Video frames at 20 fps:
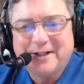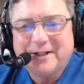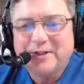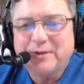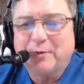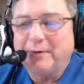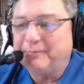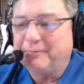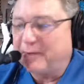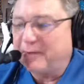
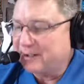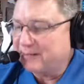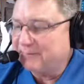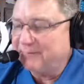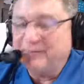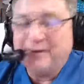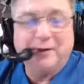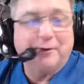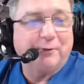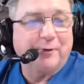12,000
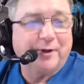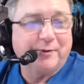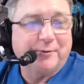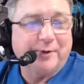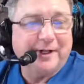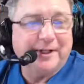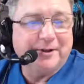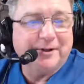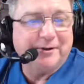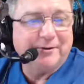feet of
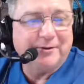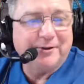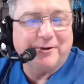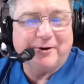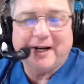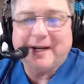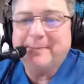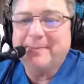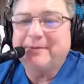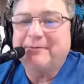runway. You're
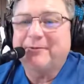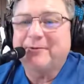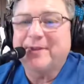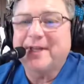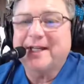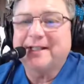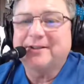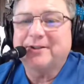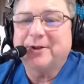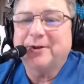happy for
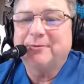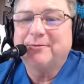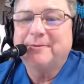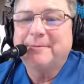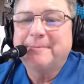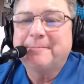that though.